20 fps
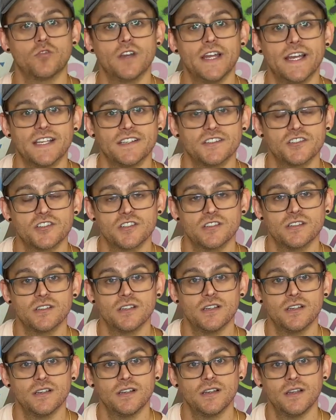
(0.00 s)
rich,
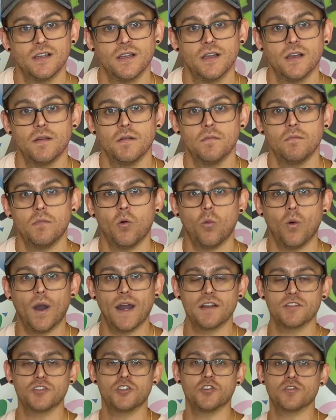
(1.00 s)
but
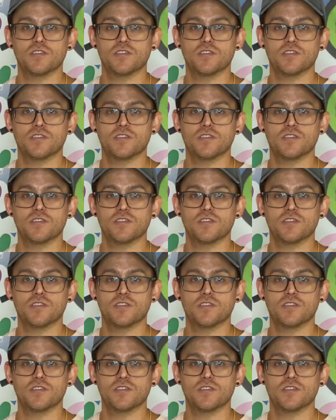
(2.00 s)
why don't you